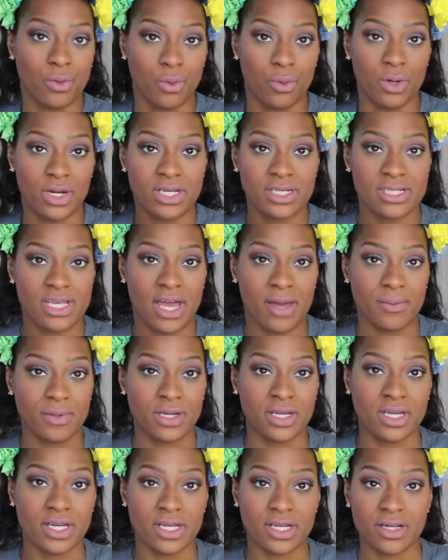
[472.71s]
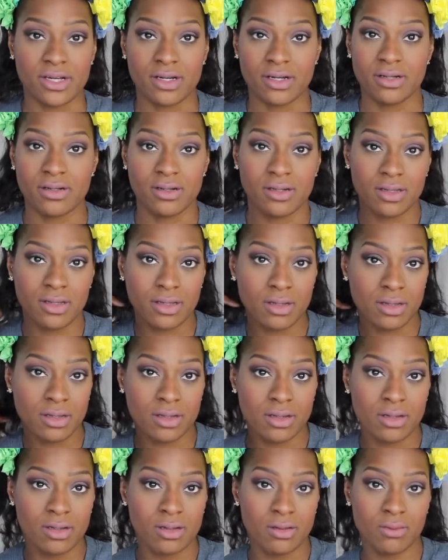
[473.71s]
what is happening here?
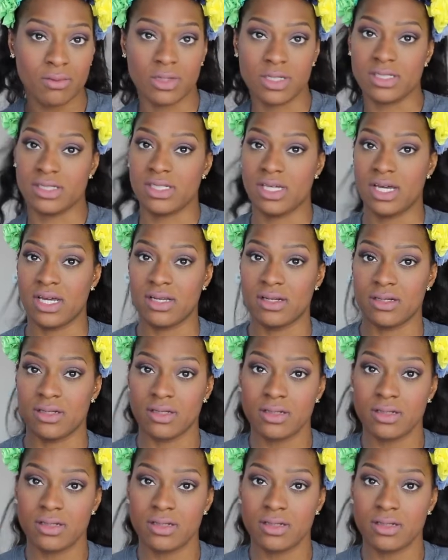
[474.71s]
What is that?